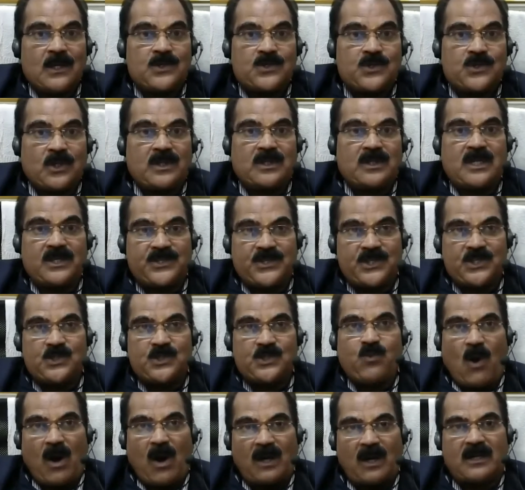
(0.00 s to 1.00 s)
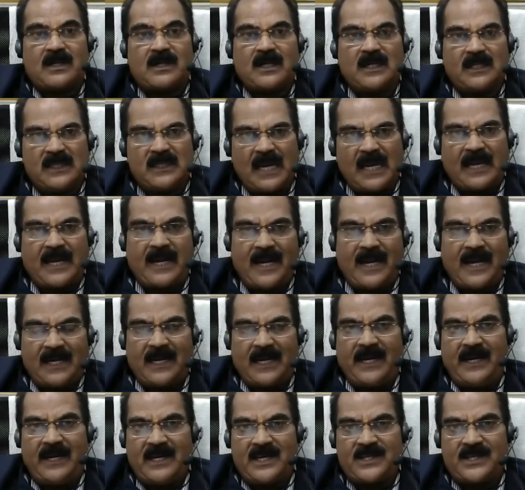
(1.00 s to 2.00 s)
so this is what the great
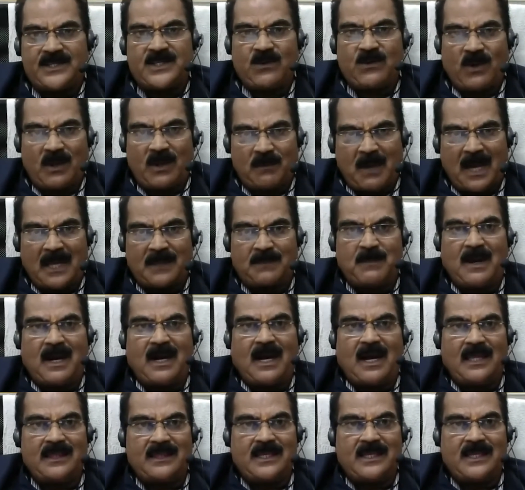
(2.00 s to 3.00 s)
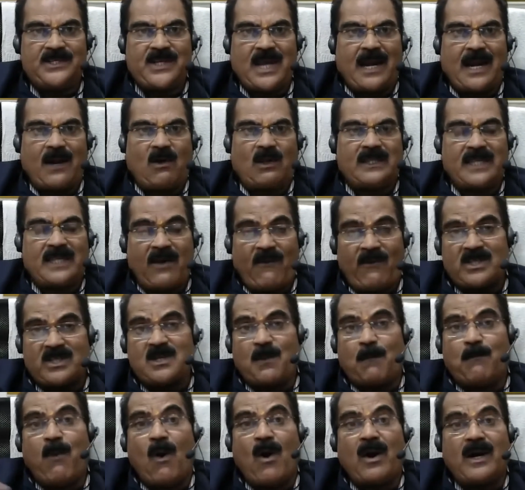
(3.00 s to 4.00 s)
leaders, even Mahatma Gandhi and all, there was
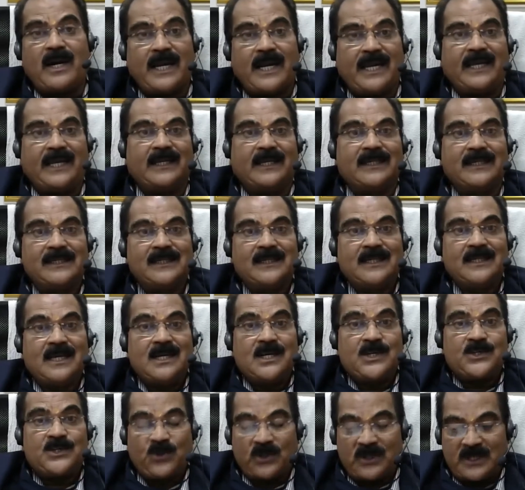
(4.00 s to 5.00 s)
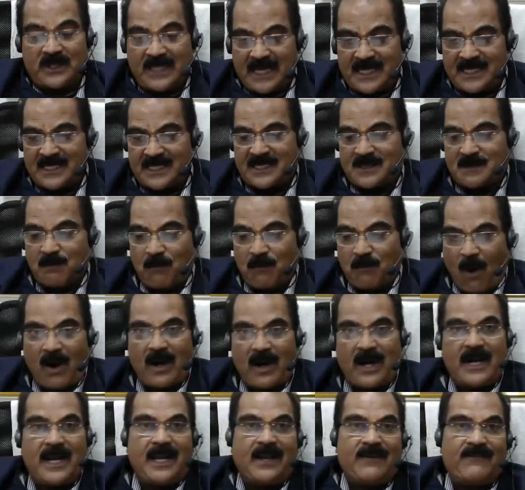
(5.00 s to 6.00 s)
a bonding. So this
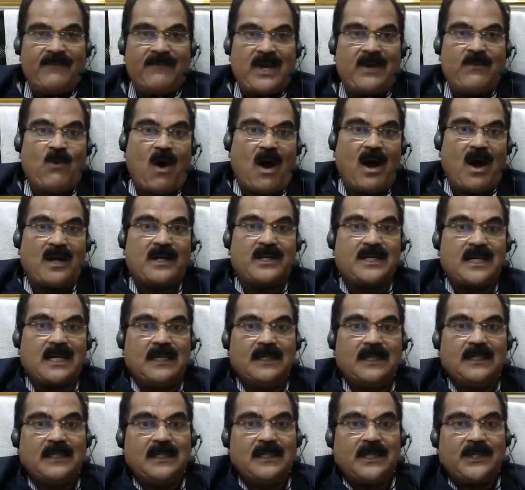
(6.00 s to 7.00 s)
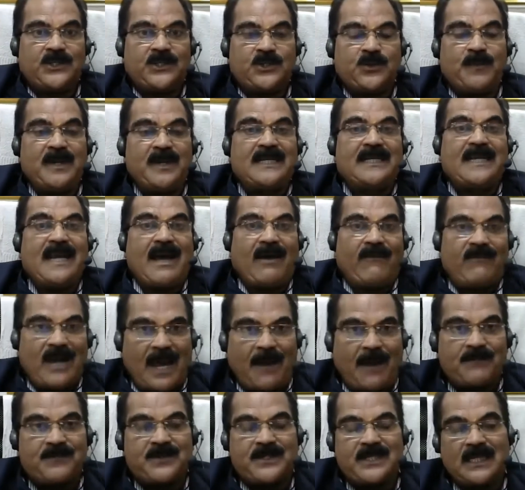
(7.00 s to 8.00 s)
bonding we want to be
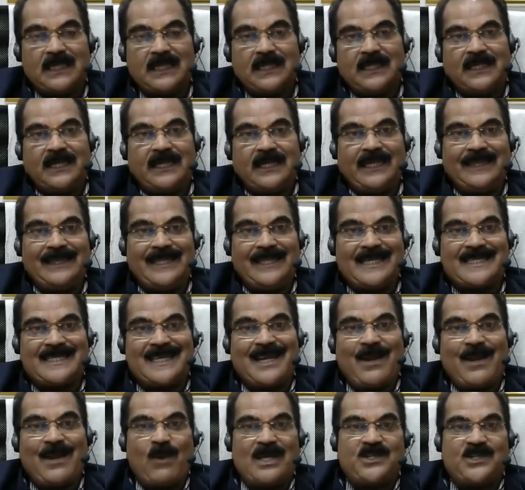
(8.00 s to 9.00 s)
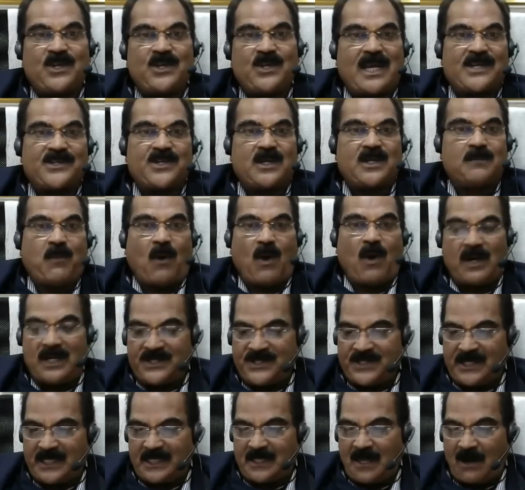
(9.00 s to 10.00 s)
developed in this new education
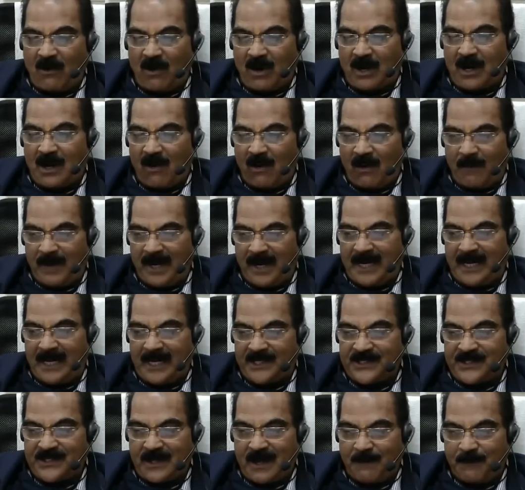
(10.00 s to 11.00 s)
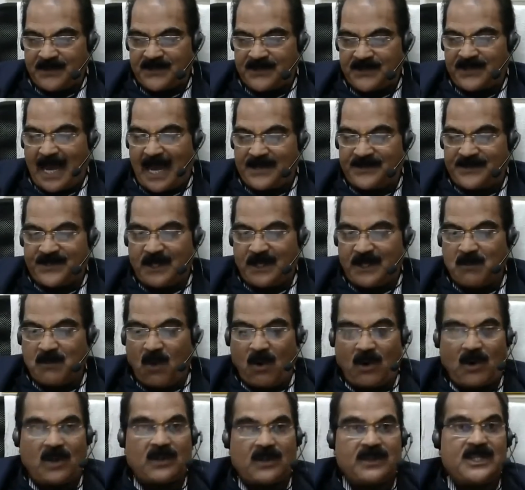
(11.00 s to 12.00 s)
policy. The government is emphasizing
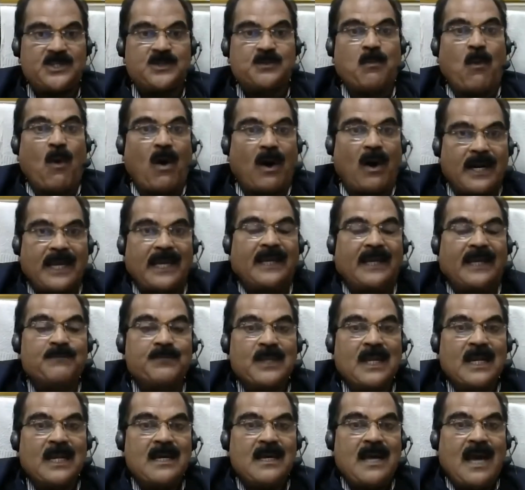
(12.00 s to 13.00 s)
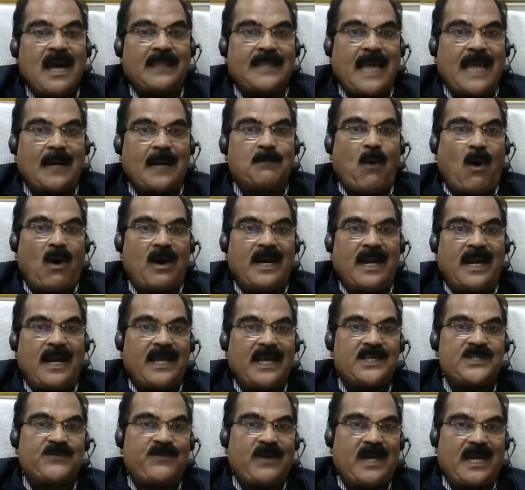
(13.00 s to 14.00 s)
more on this bonding. And that
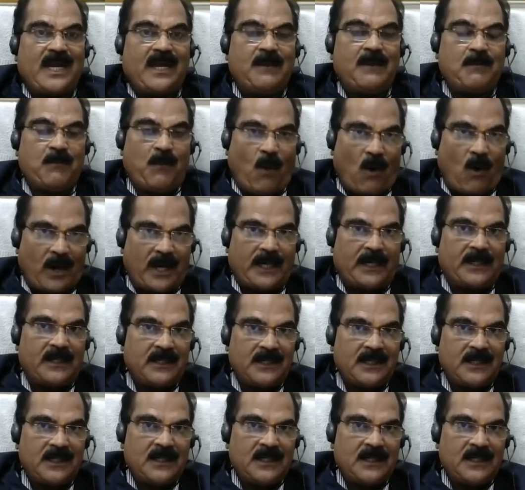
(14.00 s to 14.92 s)
bonding is very important.